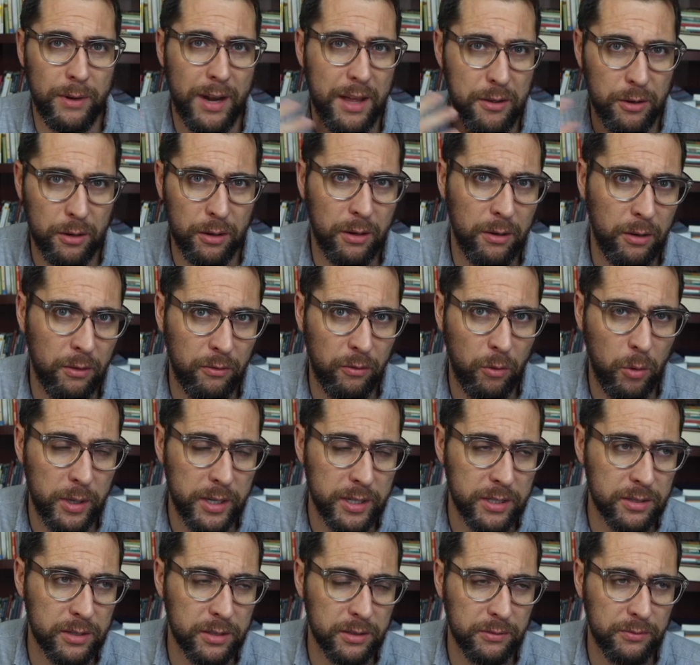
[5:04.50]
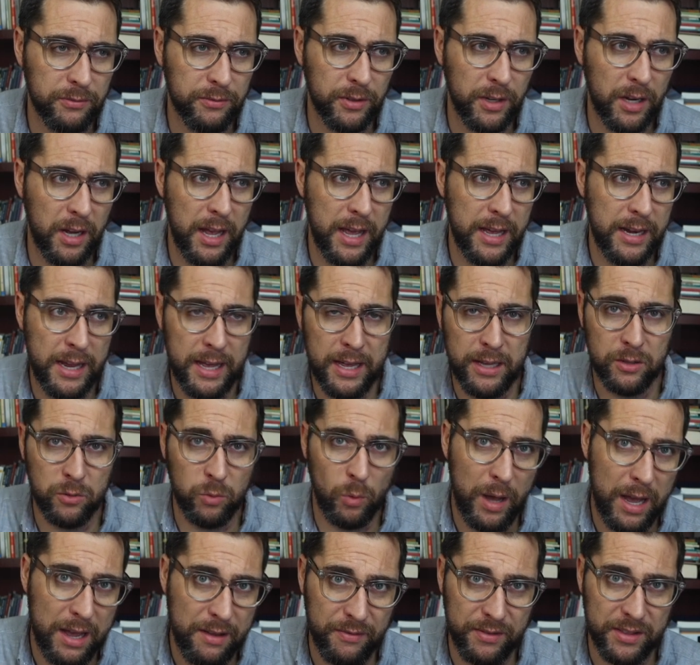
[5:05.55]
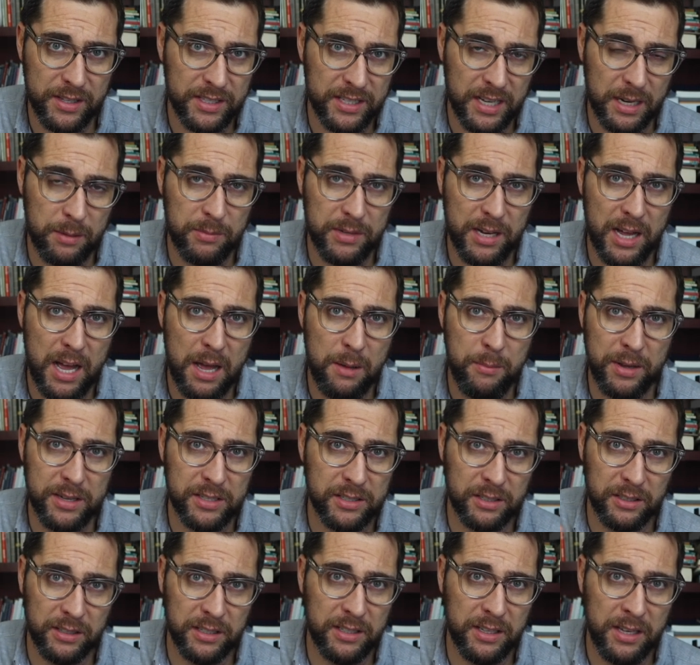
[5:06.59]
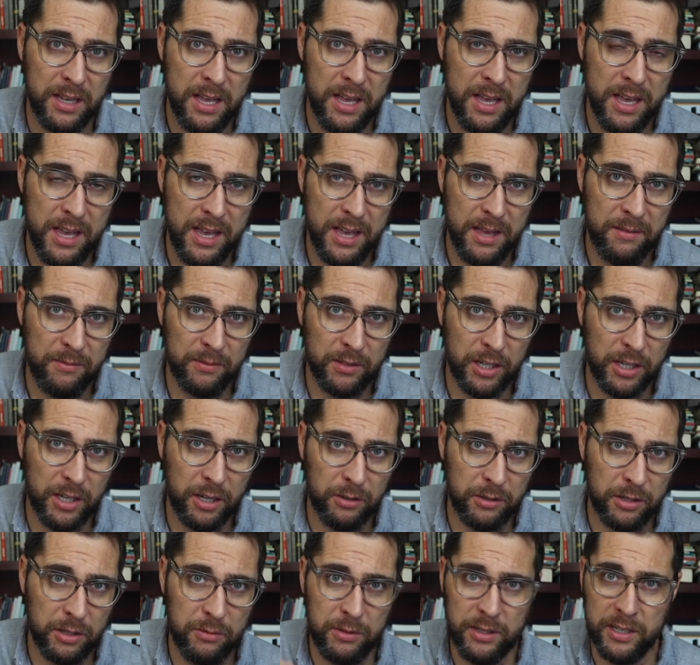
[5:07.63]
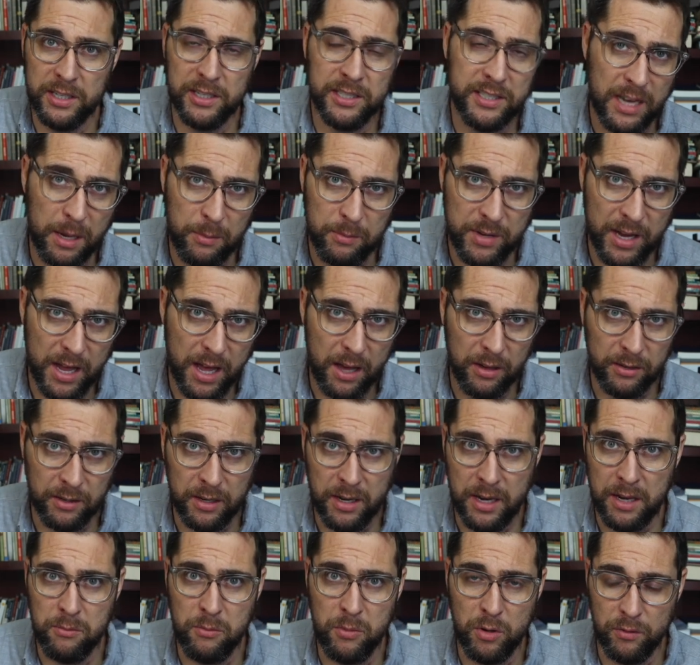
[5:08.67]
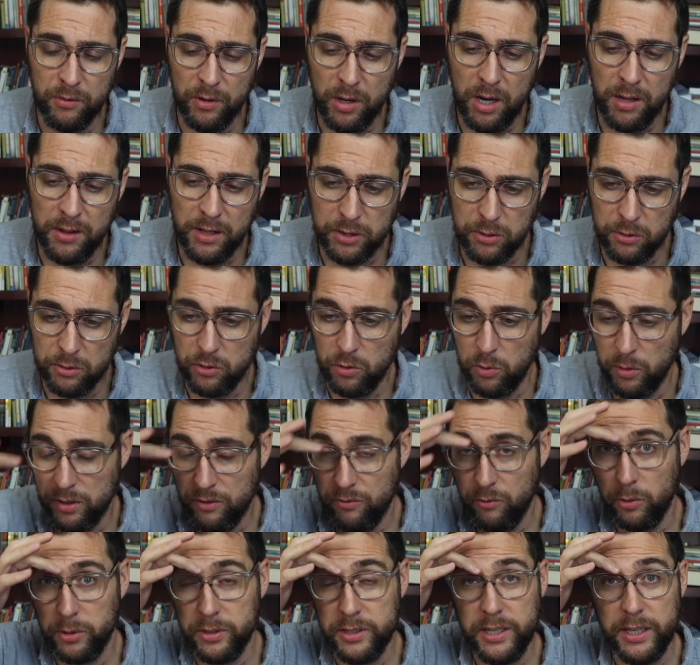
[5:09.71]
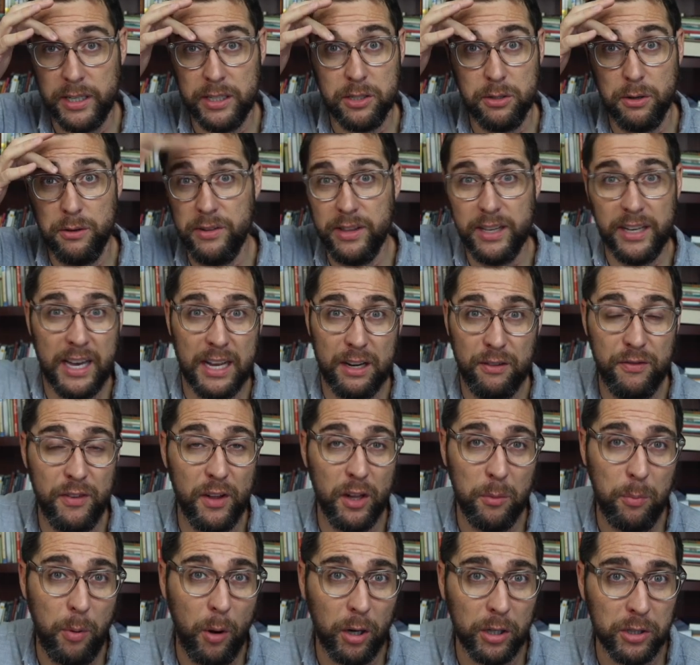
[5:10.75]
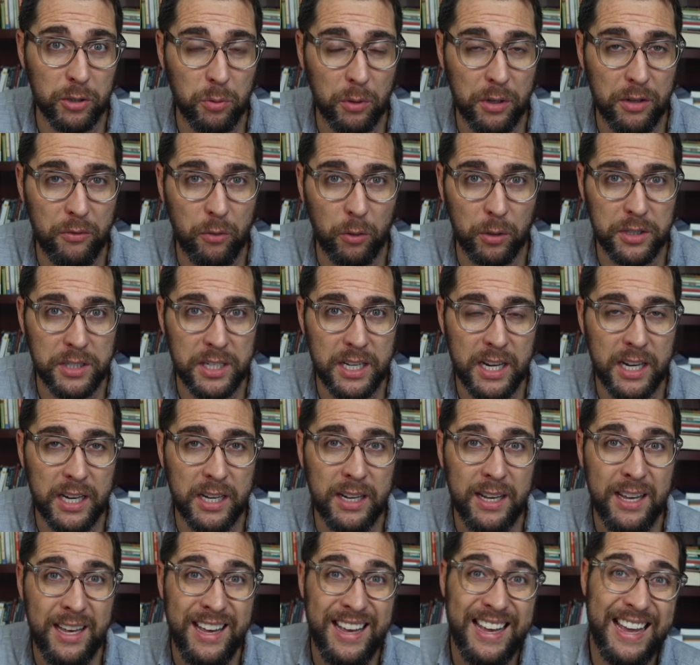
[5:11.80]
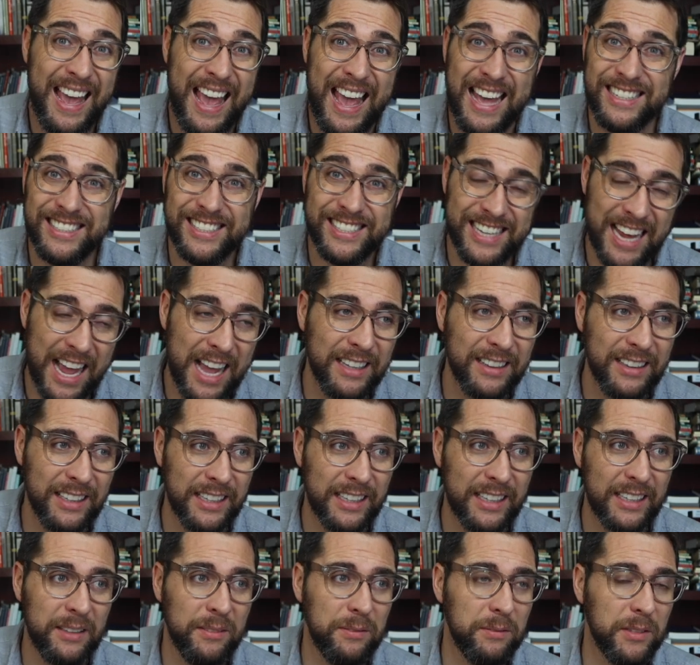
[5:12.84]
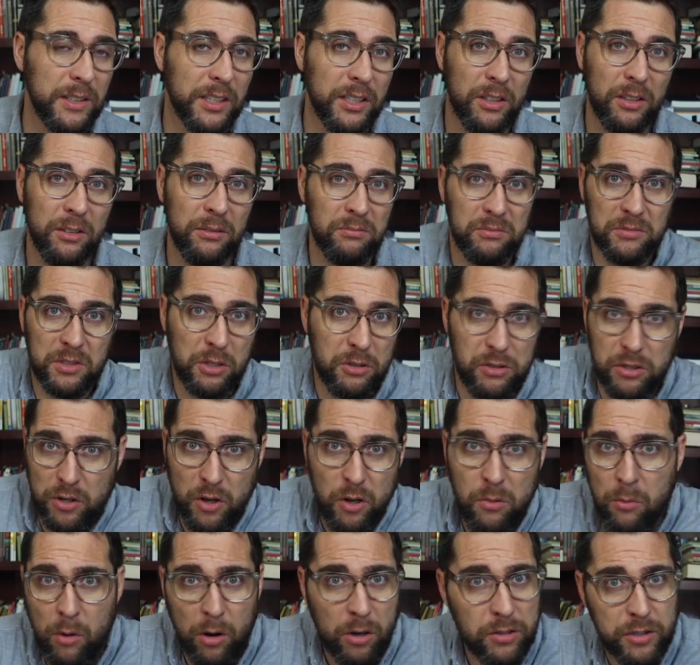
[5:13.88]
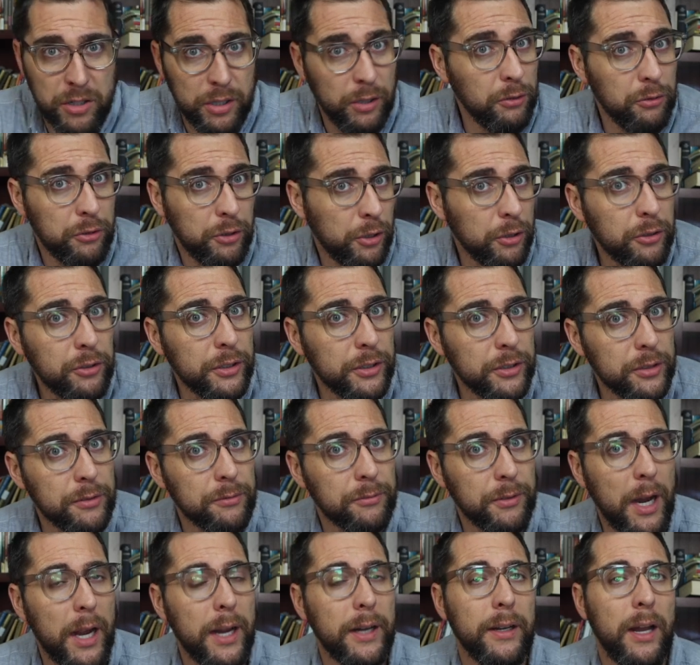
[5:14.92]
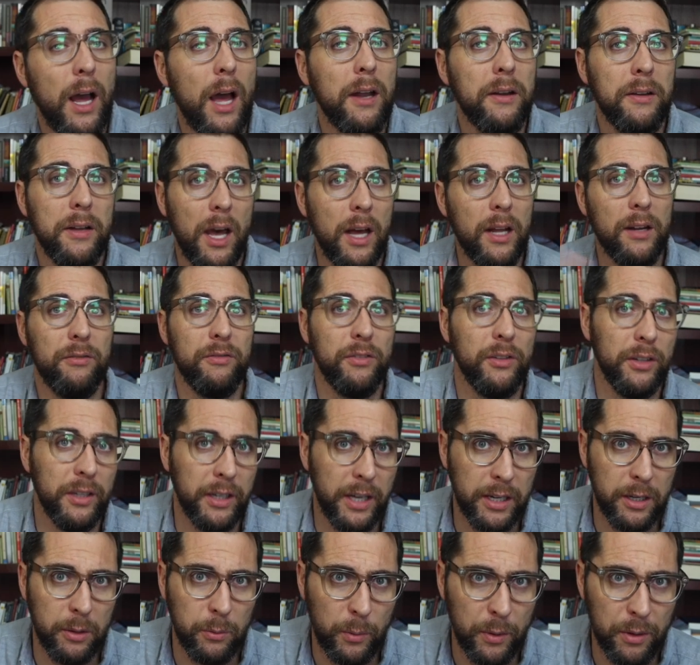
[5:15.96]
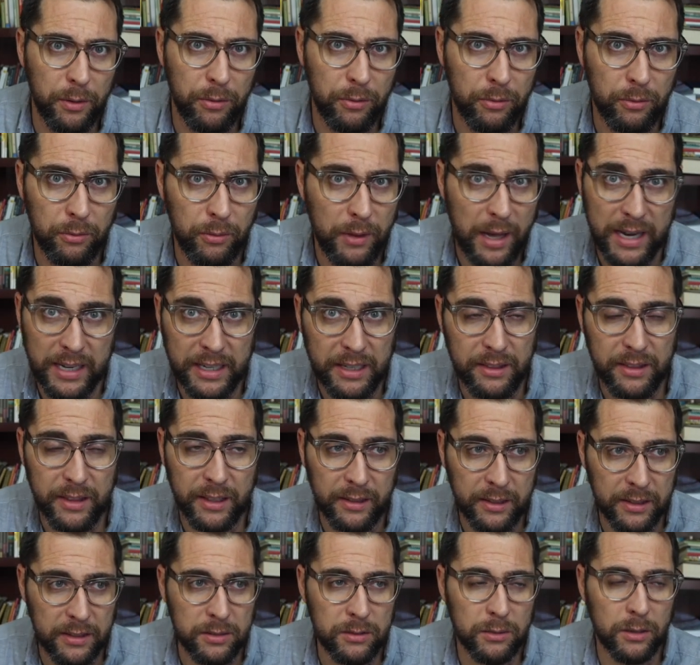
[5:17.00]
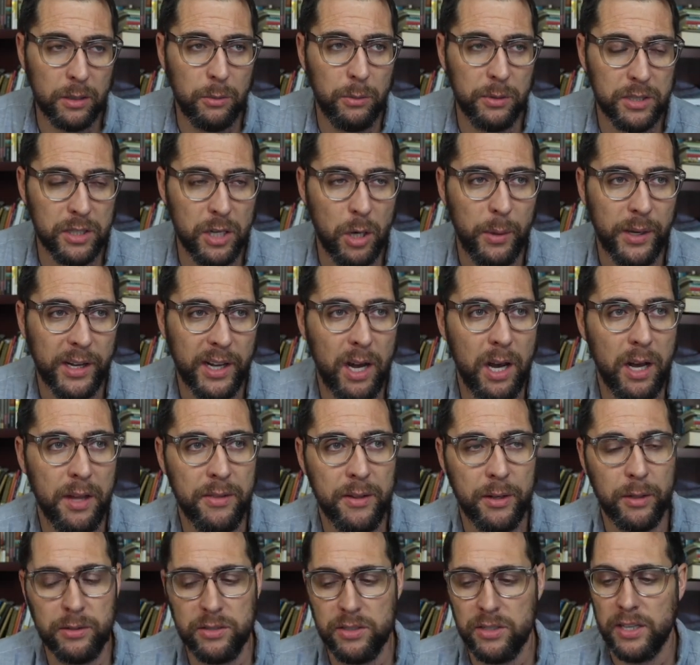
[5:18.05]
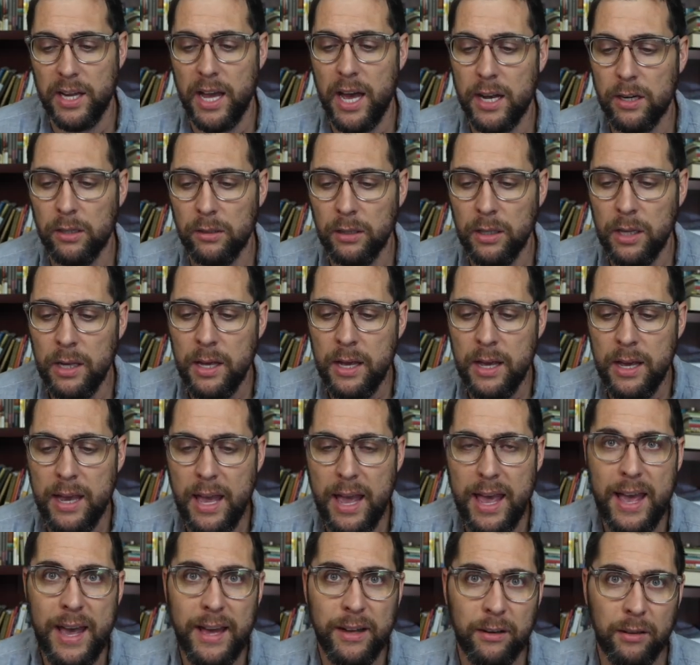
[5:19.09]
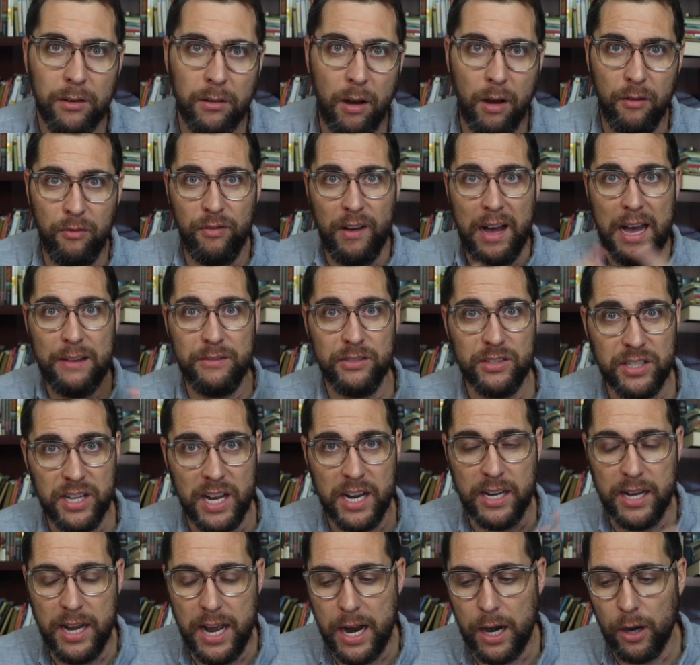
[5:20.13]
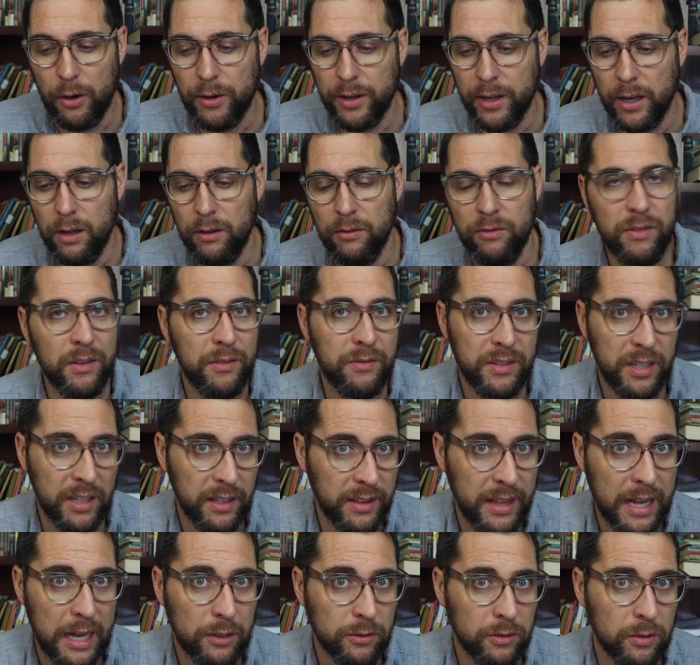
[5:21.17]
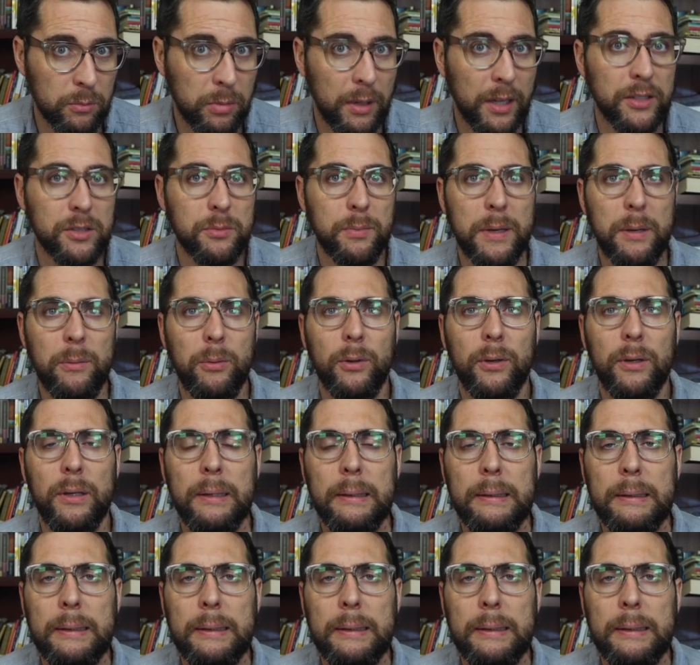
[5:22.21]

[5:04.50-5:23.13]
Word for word: rather, a voice from and his wife at the same time. Basically, you know, you need to step down and, and, move on. This was 2014. So everything kind of fell apart in 2014. And sadly, you know, there's no Mars Hill churches, right? Not not affiliated with anything that's was going on there in Seattle and a five state area of 15,000 plus people.